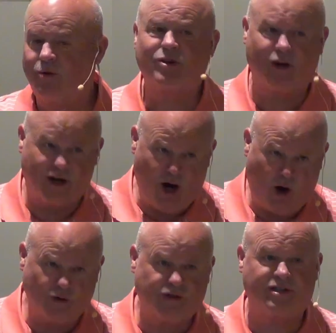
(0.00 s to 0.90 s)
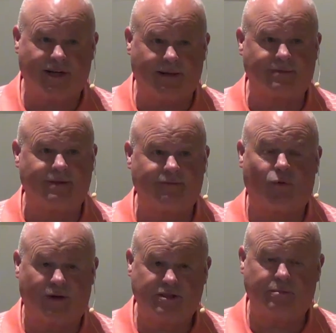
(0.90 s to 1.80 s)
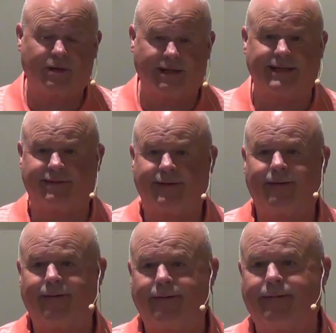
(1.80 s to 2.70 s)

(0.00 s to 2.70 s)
where it's going to cost you something for what you believe.